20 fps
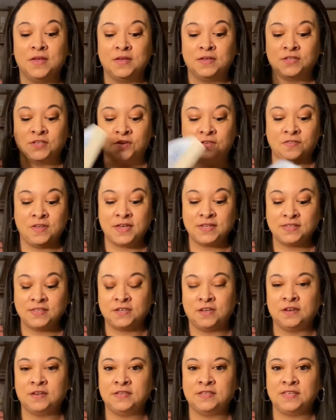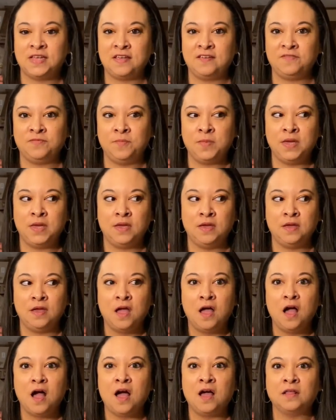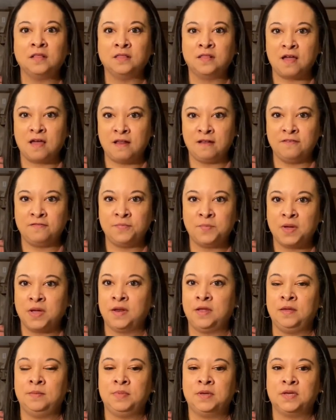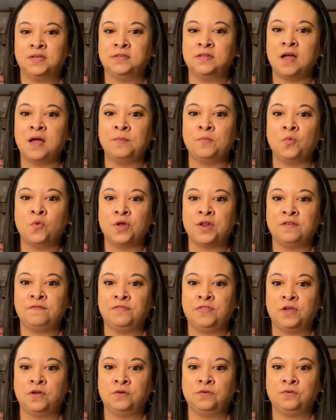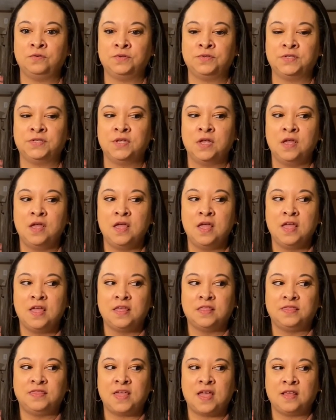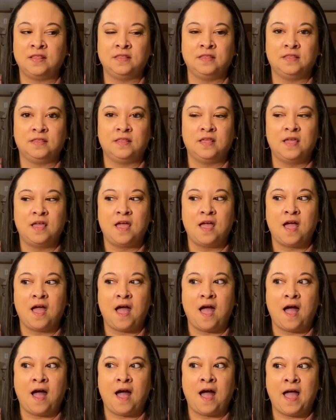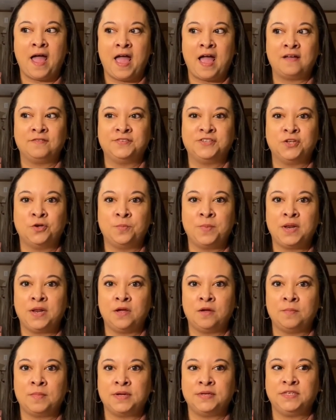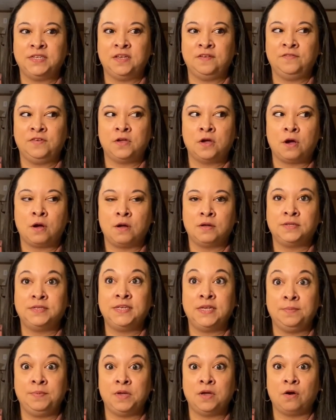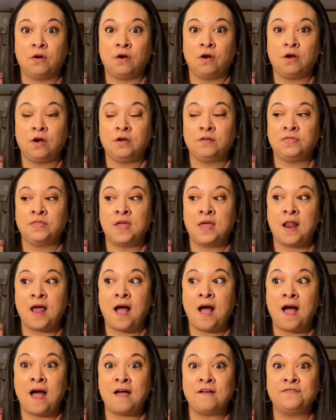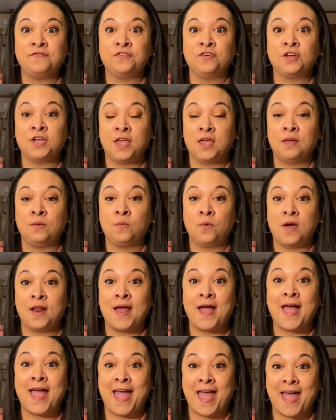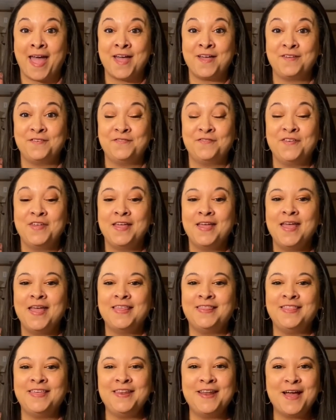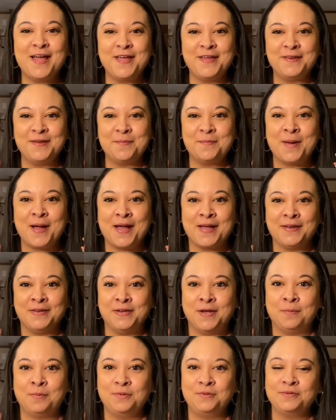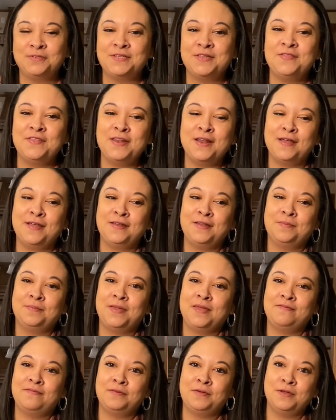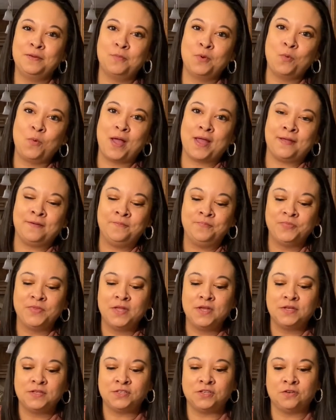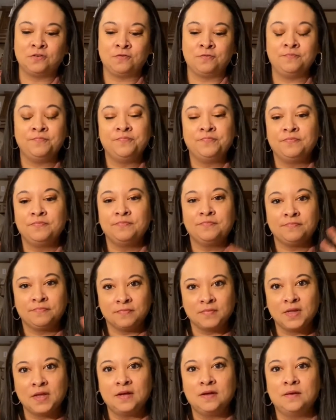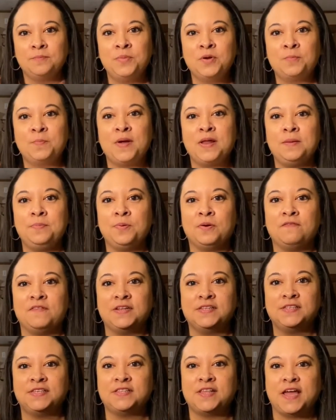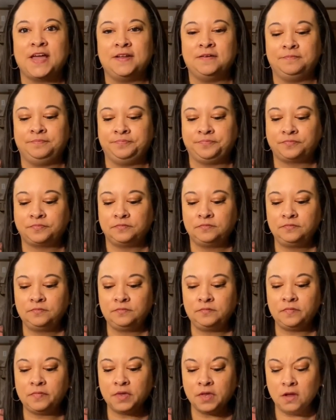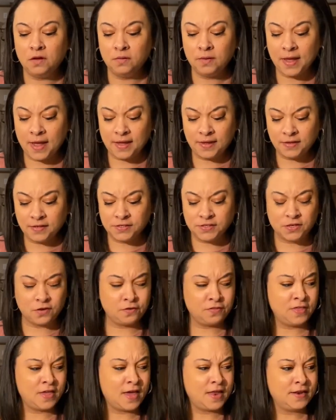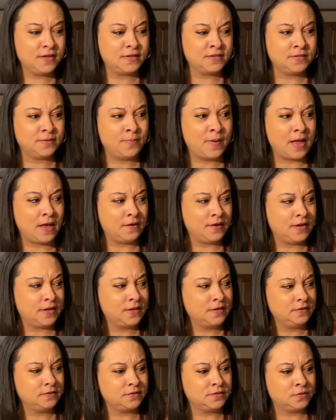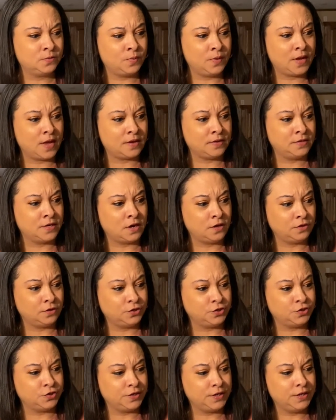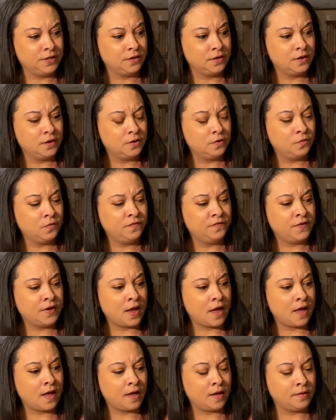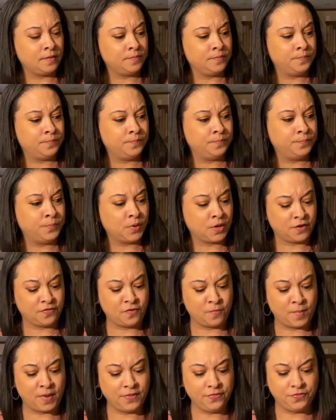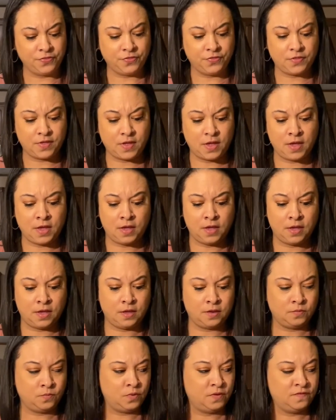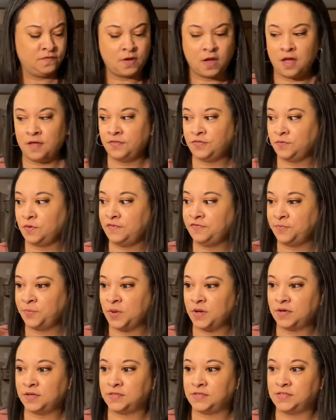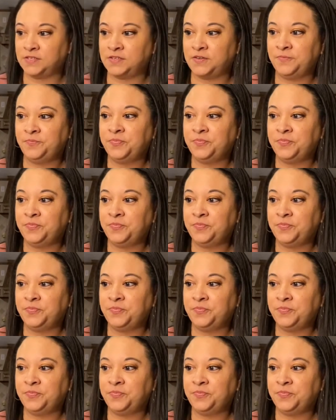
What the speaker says: So that's gonna save me a lot of money because I'm one of those that I have so many on my TBR that I forget what I have. Then I end up buying doubles and then I end up giving them away. So BookBuddy prevents that. Okay, so that is about it. So we've got Dollar Tree, we've got Book of the Month, and we've got ThriftBooks.